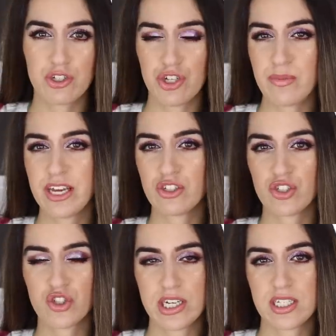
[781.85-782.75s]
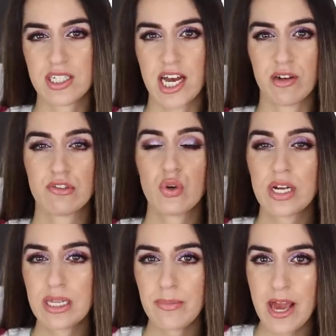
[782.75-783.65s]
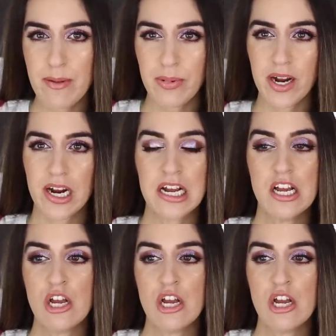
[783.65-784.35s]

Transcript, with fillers: Like she makes dresses out of toilet paper.